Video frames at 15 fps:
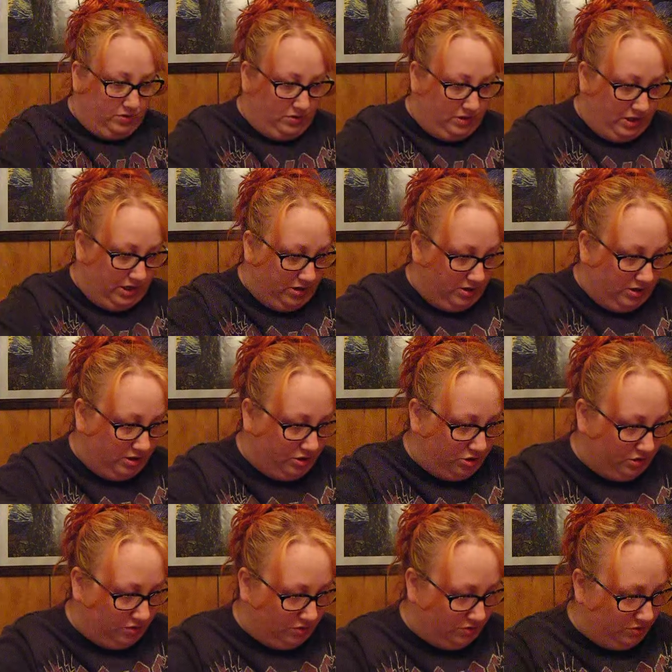those later, aren't
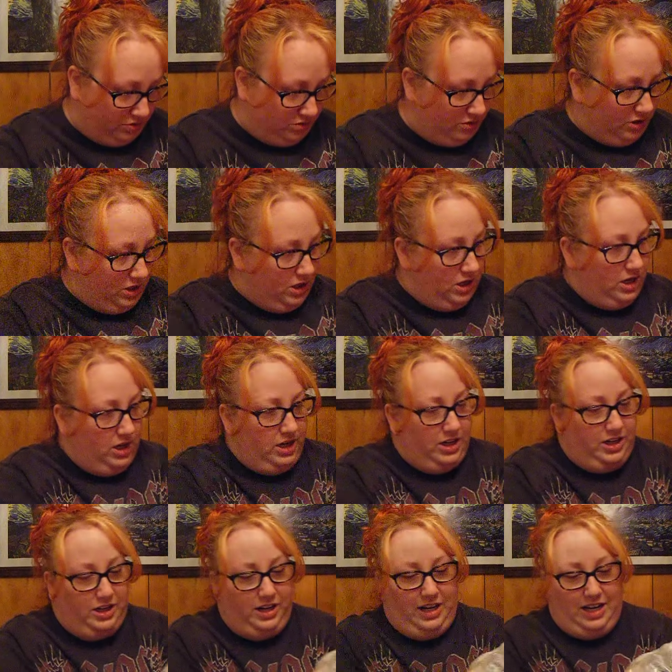
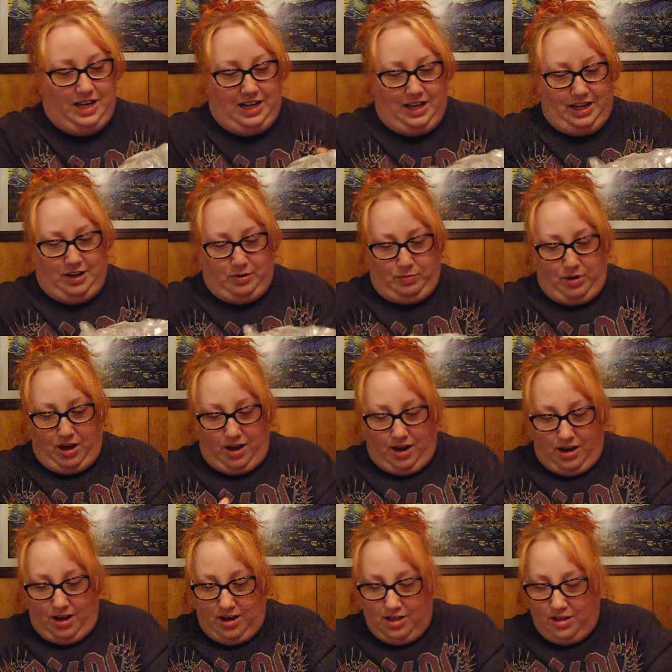you? You're gonna get a
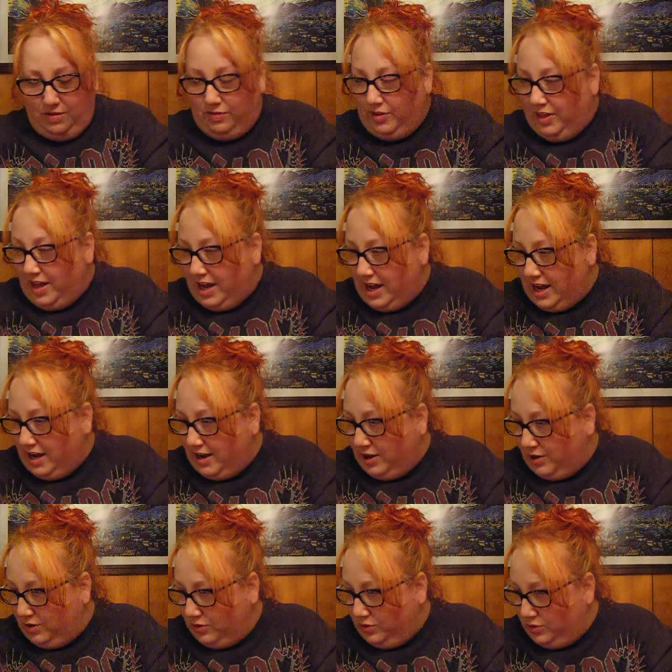oh
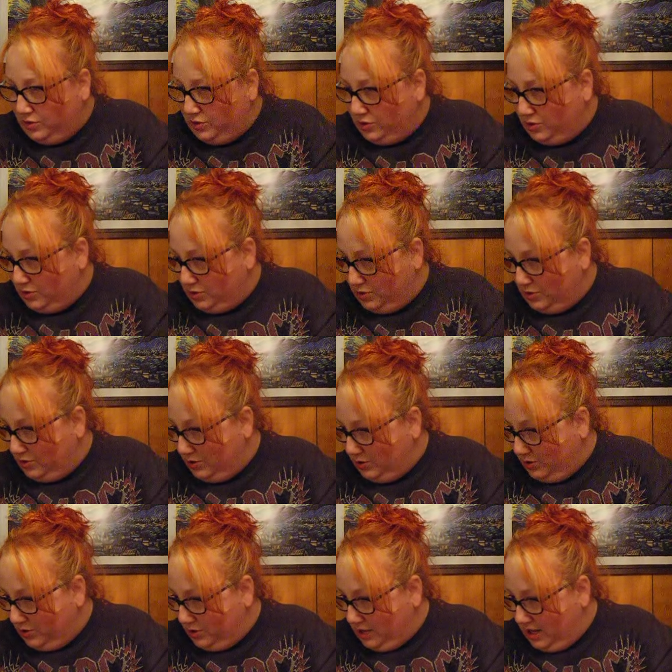now!
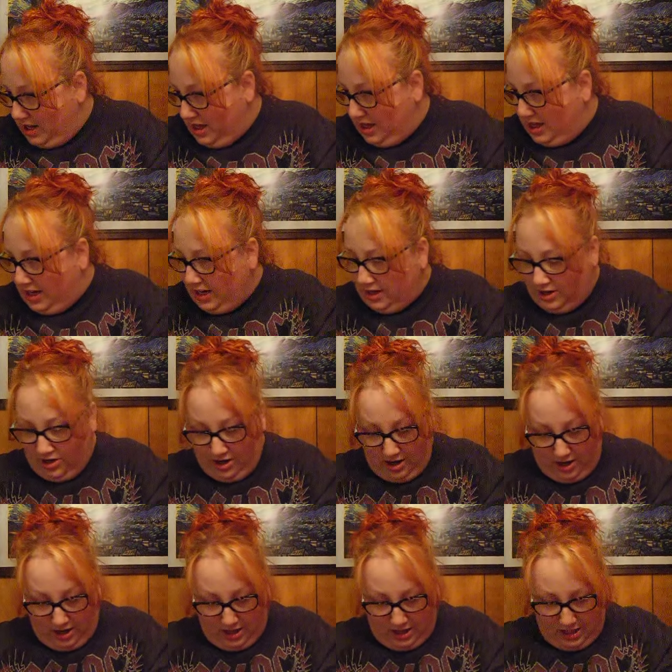Like a
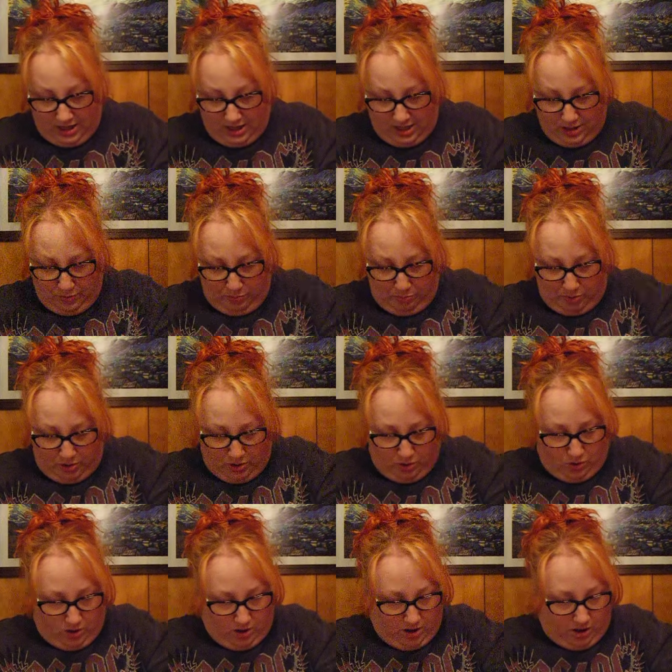naughty
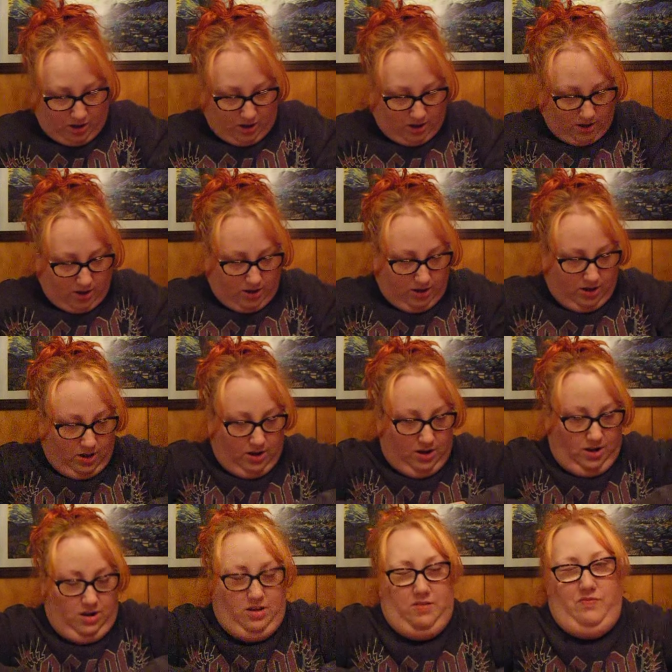little boy.
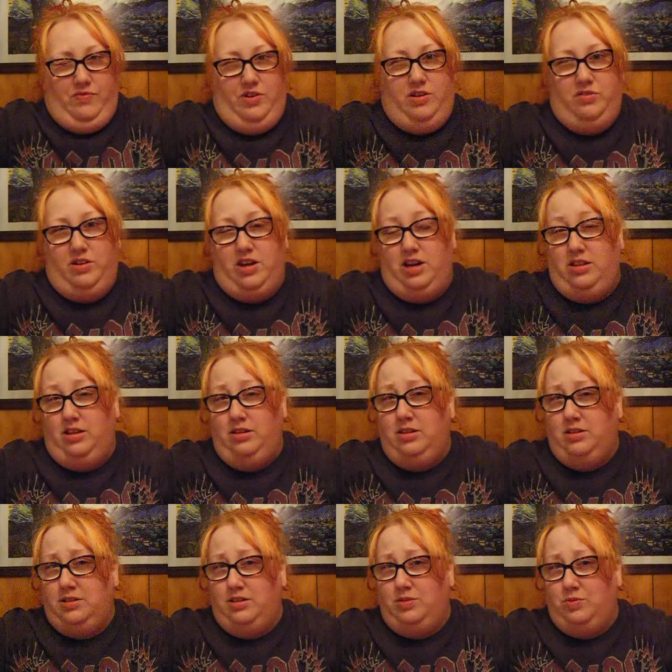Okay, I think
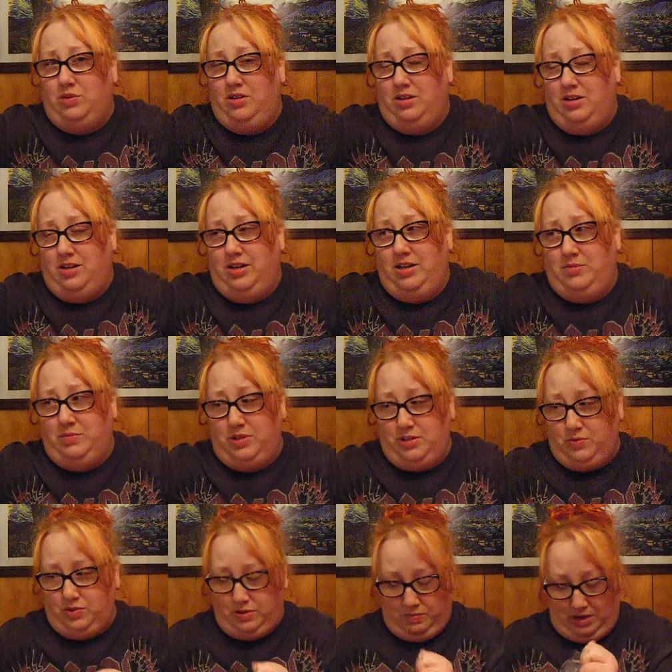this is one of the items
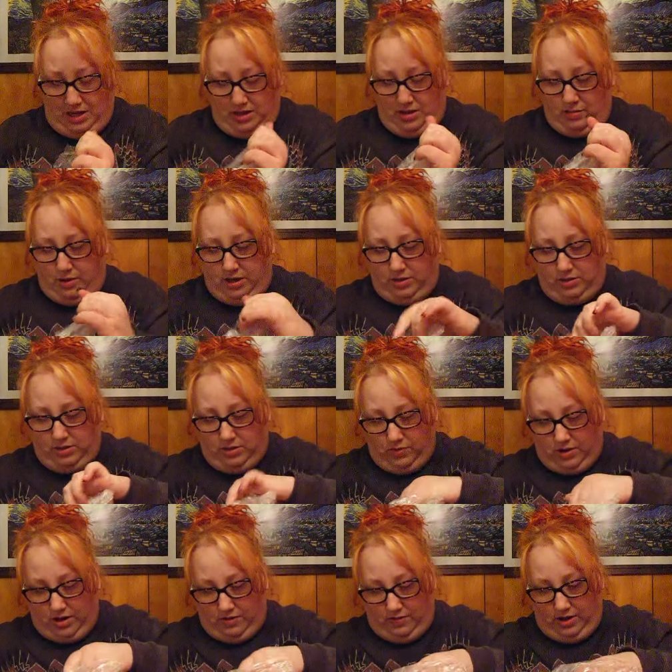that was making the box so
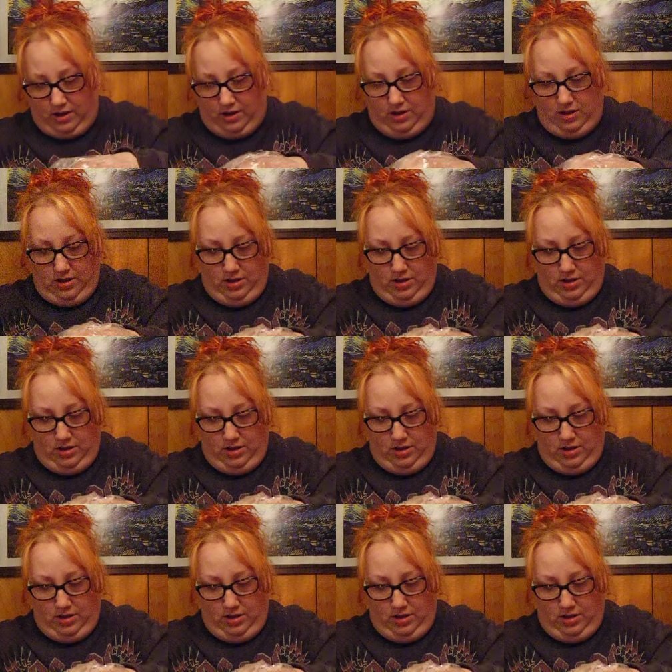heavy